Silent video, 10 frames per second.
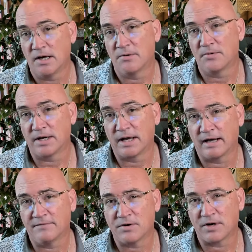We
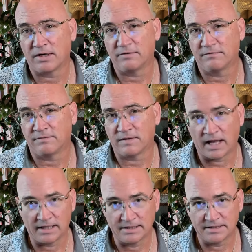have created
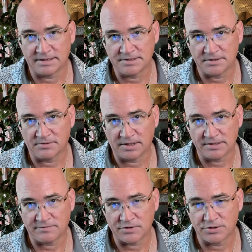flat and tensor rings
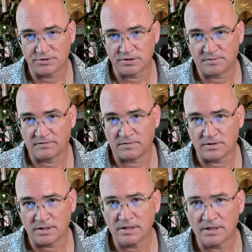for shoes
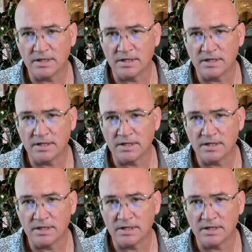before,